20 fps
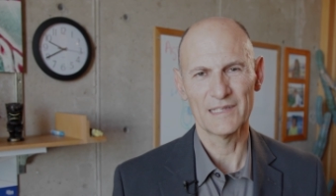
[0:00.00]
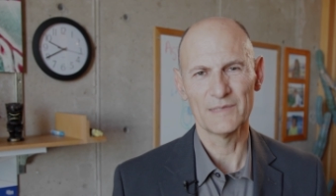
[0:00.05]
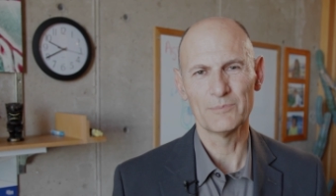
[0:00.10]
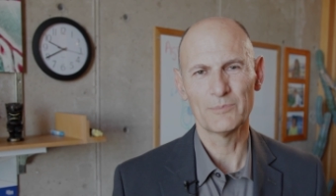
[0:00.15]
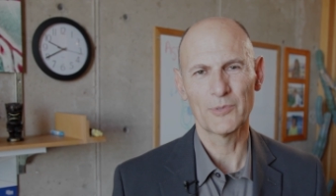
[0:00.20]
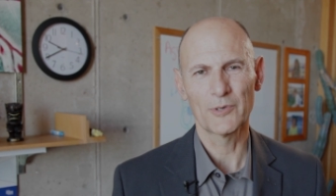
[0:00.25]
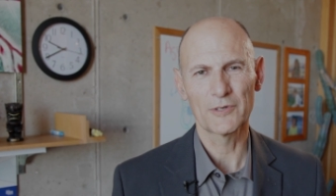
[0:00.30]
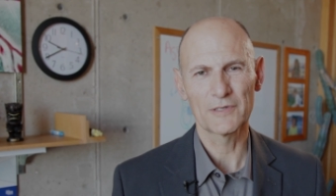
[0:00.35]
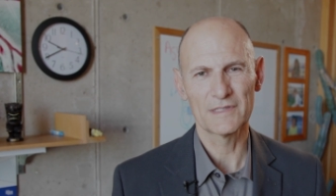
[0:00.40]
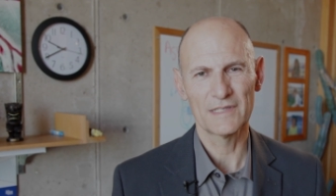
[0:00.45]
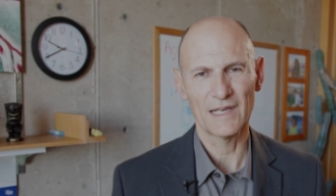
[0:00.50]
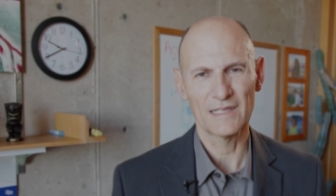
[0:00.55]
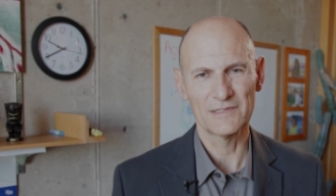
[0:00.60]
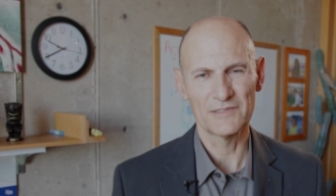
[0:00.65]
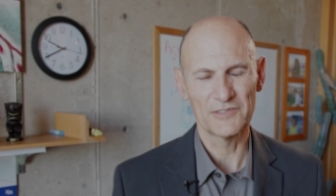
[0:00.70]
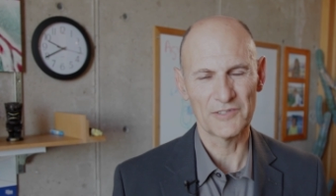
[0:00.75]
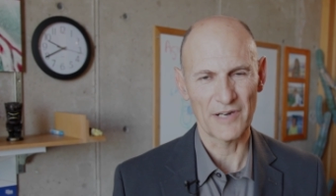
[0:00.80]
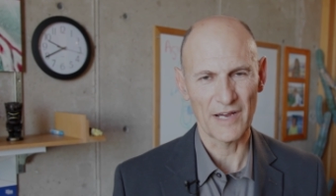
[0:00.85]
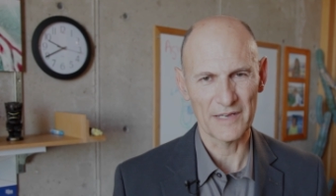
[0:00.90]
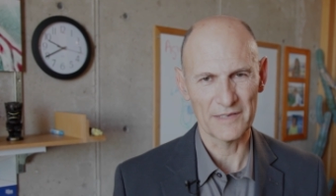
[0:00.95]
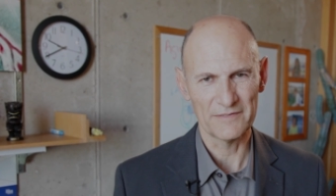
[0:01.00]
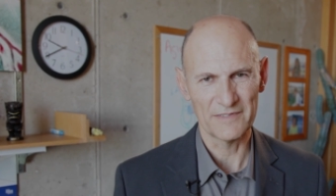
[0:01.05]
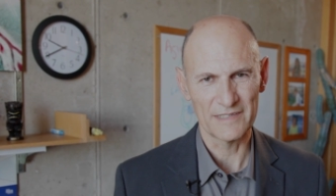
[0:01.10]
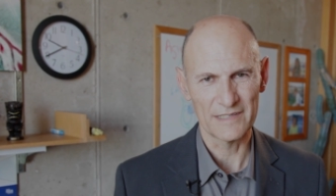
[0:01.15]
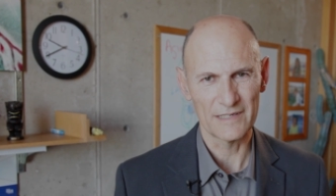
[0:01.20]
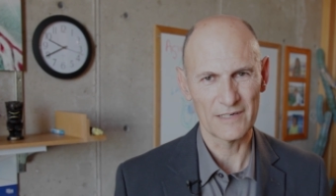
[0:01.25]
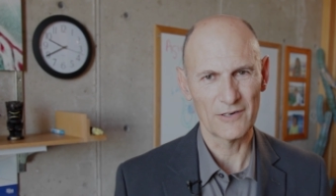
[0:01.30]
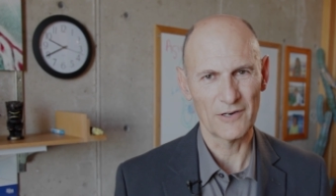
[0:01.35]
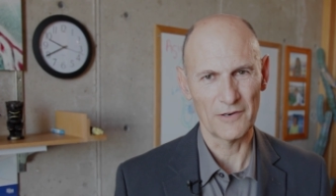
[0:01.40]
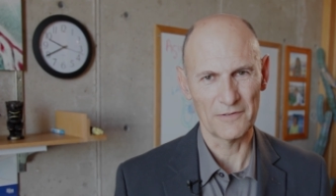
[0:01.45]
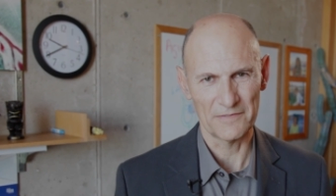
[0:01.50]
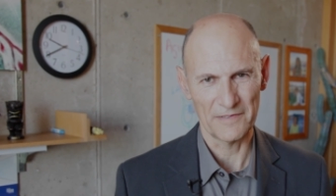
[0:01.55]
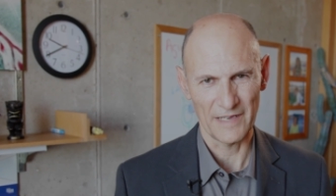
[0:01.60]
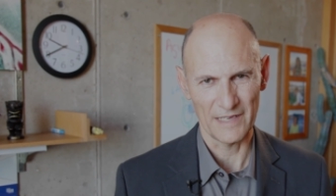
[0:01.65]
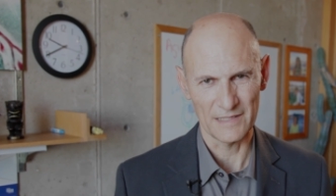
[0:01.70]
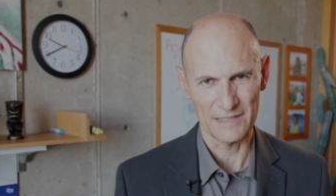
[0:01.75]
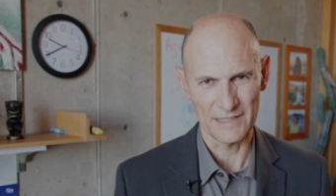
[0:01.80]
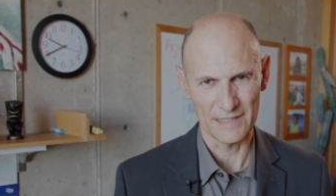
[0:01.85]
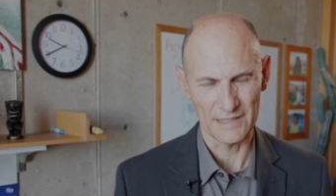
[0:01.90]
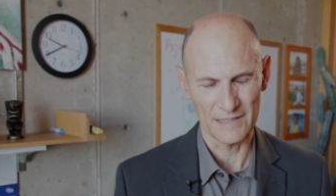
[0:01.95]
an important driver
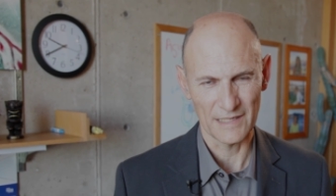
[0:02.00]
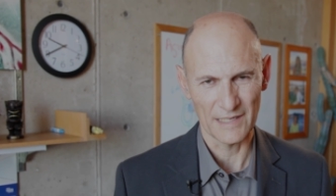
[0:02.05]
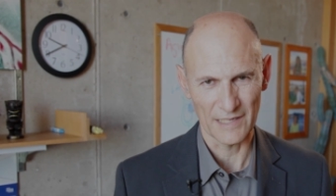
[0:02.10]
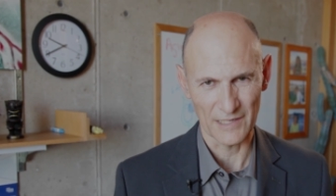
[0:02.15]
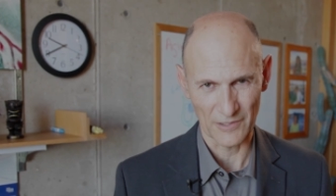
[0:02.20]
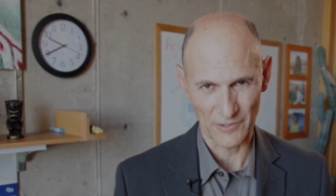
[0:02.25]
of aging